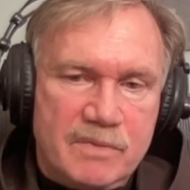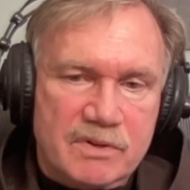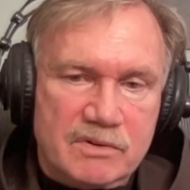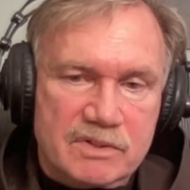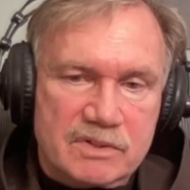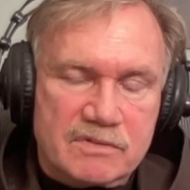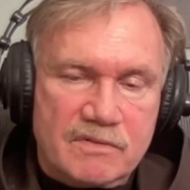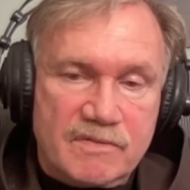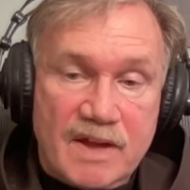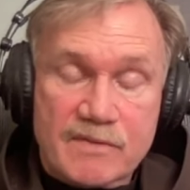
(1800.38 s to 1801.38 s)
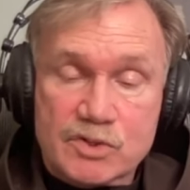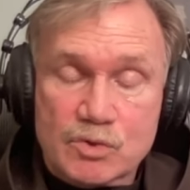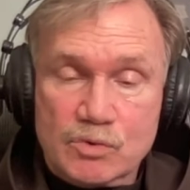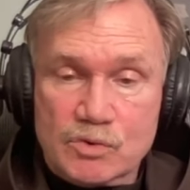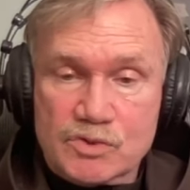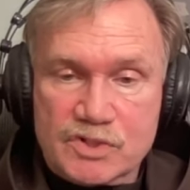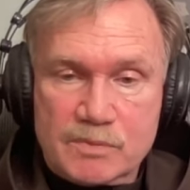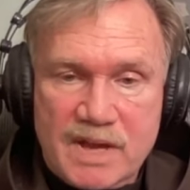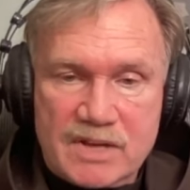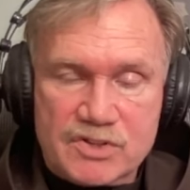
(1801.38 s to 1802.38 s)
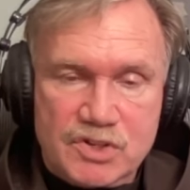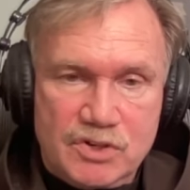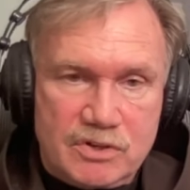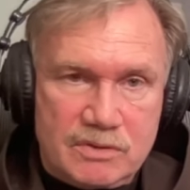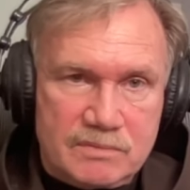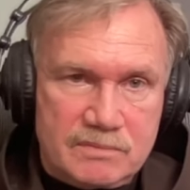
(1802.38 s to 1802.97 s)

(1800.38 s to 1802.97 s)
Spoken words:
built 5 schools this past year.